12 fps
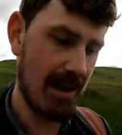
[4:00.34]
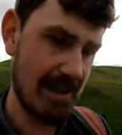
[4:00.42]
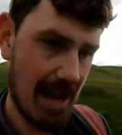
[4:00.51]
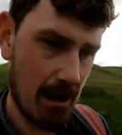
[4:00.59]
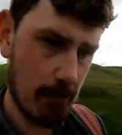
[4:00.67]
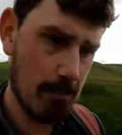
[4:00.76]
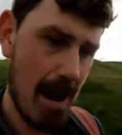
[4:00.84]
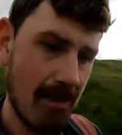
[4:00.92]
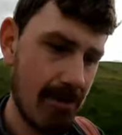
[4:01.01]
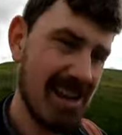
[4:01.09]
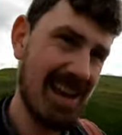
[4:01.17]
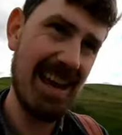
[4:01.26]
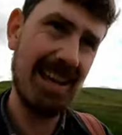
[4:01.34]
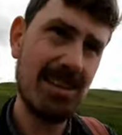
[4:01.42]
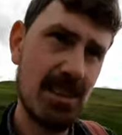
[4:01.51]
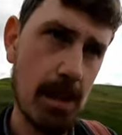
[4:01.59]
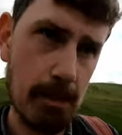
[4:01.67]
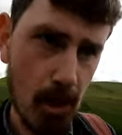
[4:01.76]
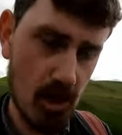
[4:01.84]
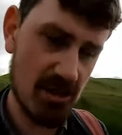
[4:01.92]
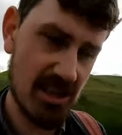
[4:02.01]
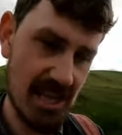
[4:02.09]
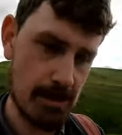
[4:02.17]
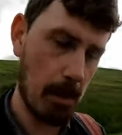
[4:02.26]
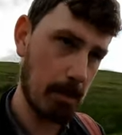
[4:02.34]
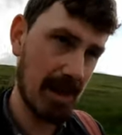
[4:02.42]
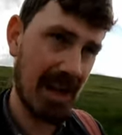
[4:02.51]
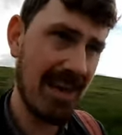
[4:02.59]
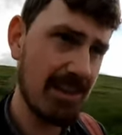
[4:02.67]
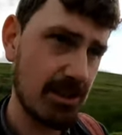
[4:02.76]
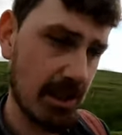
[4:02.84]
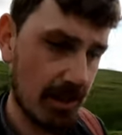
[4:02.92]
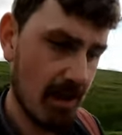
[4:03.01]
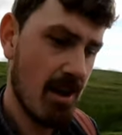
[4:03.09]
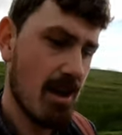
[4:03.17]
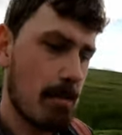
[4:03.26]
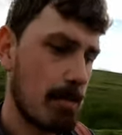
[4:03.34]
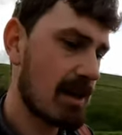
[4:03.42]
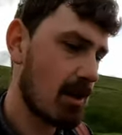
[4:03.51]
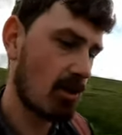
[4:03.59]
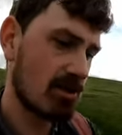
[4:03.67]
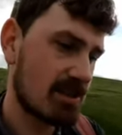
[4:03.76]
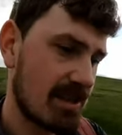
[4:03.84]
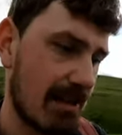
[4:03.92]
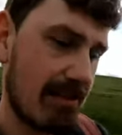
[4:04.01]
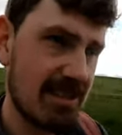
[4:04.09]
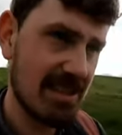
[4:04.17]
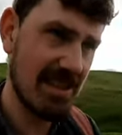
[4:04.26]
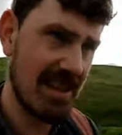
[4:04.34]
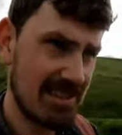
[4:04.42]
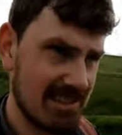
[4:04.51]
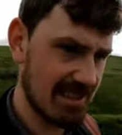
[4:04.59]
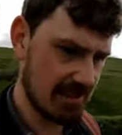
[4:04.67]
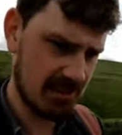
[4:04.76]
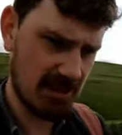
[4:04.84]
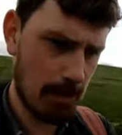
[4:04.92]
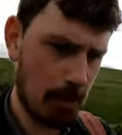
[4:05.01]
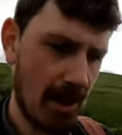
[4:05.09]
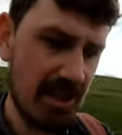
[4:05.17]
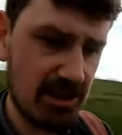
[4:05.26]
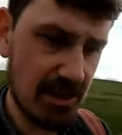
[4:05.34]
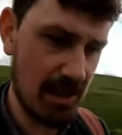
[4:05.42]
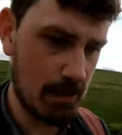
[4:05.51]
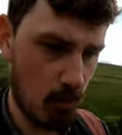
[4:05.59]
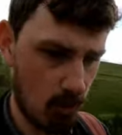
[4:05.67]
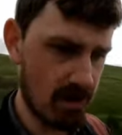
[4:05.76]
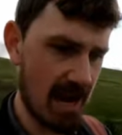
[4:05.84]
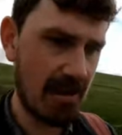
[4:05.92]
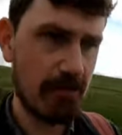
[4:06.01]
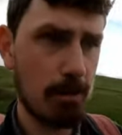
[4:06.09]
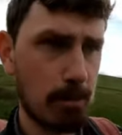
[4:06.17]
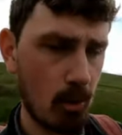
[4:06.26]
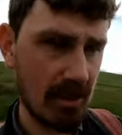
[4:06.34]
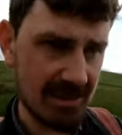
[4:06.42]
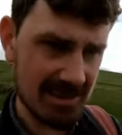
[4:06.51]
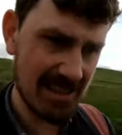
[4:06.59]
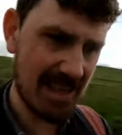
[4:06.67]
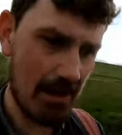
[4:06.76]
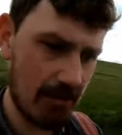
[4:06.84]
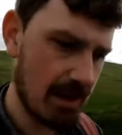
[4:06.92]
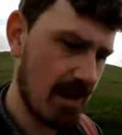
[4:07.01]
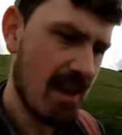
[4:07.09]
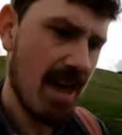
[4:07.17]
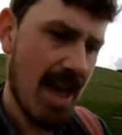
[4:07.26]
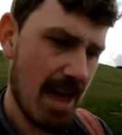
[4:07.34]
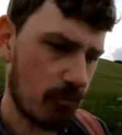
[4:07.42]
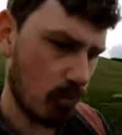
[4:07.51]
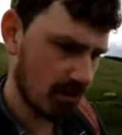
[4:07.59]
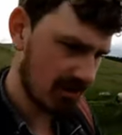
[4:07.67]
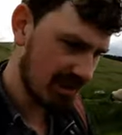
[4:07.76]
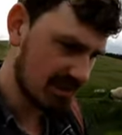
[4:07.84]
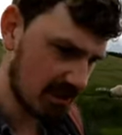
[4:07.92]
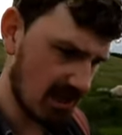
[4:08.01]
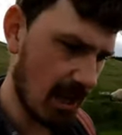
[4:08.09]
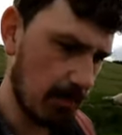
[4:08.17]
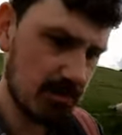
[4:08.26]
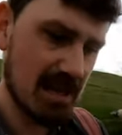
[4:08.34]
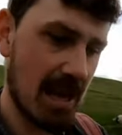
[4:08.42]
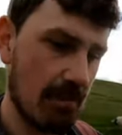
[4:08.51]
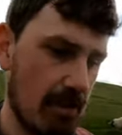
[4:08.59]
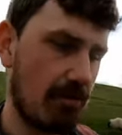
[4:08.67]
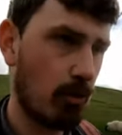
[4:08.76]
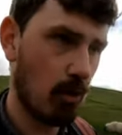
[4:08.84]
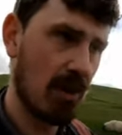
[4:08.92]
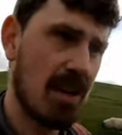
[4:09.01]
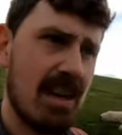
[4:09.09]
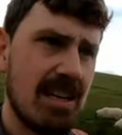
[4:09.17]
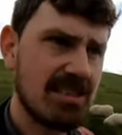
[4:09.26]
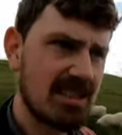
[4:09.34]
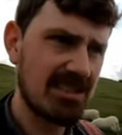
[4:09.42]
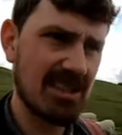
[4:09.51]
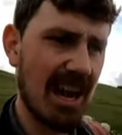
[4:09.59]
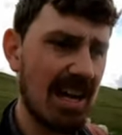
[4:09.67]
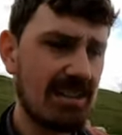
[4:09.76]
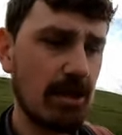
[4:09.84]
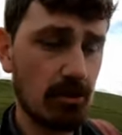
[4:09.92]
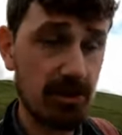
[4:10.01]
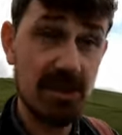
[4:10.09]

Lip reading: are now marrying into the Bronze Age population, because there isn't this separation anymore. You have to pull in together. Everyone needs to come together for society or